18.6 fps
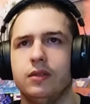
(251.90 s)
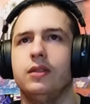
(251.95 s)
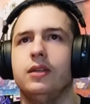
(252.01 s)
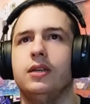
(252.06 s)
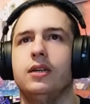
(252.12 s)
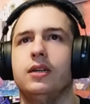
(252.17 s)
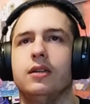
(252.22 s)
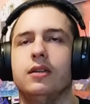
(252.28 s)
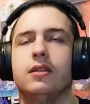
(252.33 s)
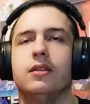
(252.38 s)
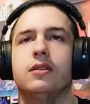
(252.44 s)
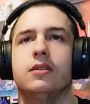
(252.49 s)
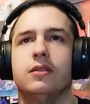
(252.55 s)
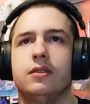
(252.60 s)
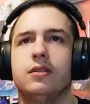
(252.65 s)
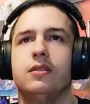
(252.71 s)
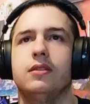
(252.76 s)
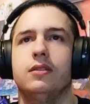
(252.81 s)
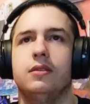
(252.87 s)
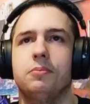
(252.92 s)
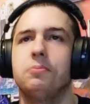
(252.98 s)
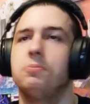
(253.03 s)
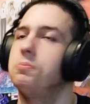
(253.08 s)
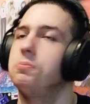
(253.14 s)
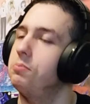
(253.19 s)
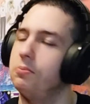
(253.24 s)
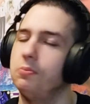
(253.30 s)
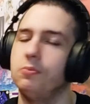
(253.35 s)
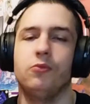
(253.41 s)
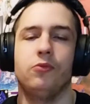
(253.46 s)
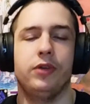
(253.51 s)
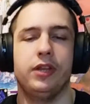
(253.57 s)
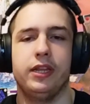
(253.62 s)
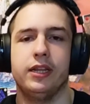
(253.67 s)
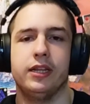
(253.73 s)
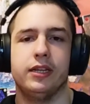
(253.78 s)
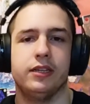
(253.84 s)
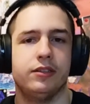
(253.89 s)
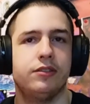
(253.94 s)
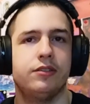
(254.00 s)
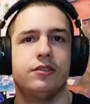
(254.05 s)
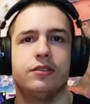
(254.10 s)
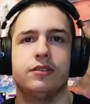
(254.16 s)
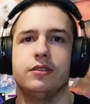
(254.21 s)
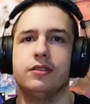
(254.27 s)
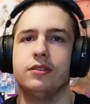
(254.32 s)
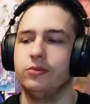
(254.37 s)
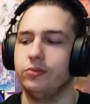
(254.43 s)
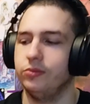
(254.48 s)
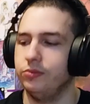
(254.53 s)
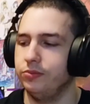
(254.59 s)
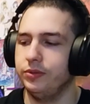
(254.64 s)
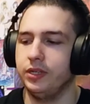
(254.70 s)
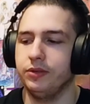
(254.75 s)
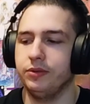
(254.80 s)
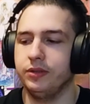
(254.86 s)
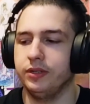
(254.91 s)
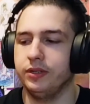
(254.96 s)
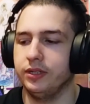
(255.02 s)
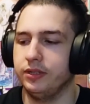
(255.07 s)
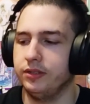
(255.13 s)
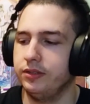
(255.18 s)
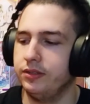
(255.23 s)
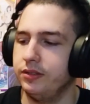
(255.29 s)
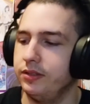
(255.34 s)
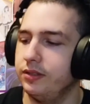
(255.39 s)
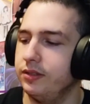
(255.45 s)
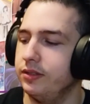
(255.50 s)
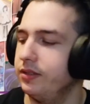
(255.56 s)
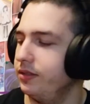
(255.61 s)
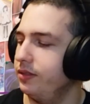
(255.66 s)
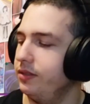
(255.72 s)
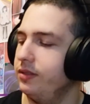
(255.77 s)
Yeah. Really nice. Really, really nice.